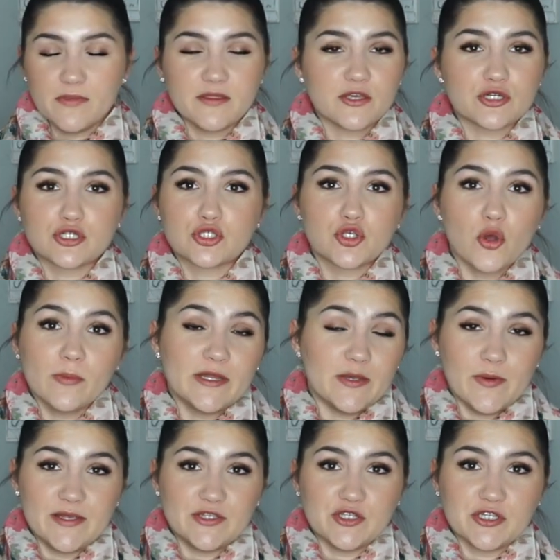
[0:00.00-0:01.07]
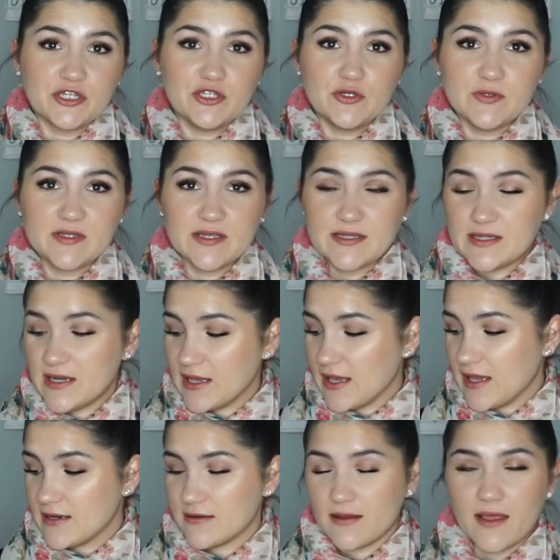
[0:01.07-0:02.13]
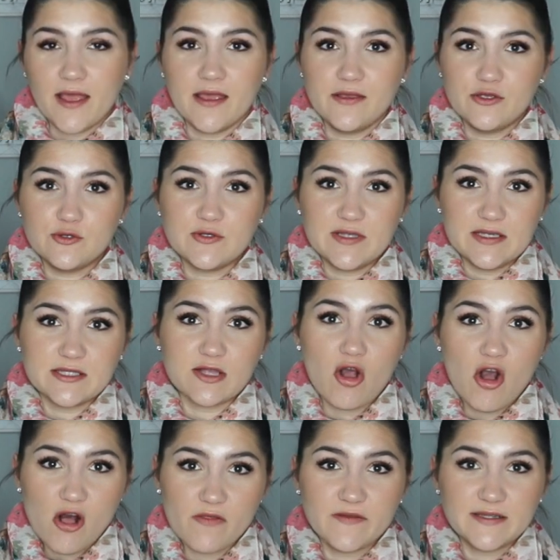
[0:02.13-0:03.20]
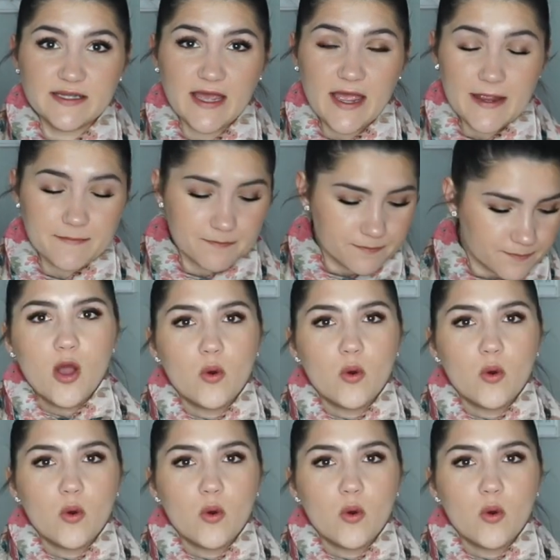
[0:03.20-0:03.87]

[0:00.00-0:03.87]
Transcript: There's so many ways you can use this. And again, I use these all the time.